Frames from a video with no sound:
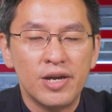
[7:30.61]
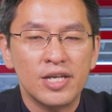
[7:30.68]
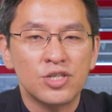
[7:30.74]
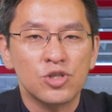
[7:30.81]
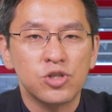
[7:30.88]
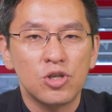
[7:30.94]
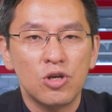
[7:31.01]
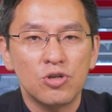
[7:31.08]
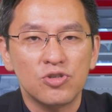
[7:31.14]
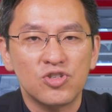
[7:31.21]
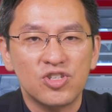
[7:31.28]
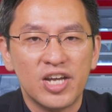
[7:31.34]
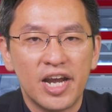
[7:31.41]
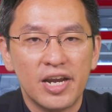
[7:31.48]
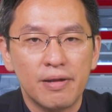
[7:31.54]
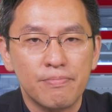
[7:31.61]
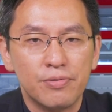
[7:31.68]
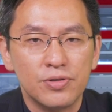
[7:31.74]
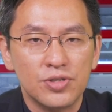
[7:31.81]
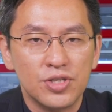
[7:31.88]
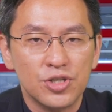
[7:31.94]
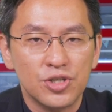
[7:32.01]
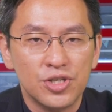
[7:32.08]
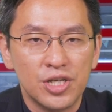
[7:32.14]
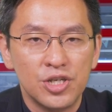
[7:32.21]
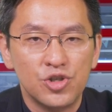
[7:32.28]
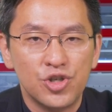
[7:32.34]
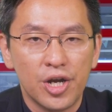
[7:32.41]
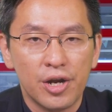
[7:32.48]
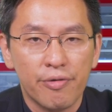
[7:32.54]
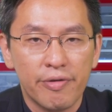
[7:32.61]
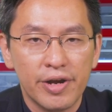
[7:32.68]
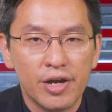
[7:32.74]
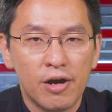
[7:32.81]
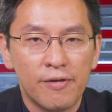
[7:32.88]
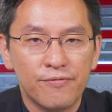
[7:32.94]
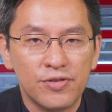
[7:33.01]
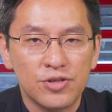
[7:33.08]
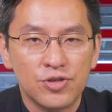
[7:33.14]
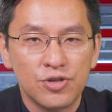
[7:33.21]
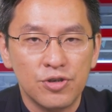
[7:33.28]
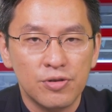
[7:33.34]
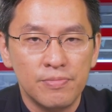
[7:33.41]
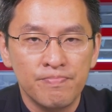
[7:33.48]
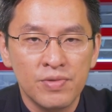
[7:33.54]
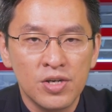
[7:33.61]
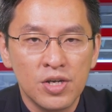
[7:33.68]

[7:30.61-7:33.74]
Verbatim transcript: its long-standing position in January of this year,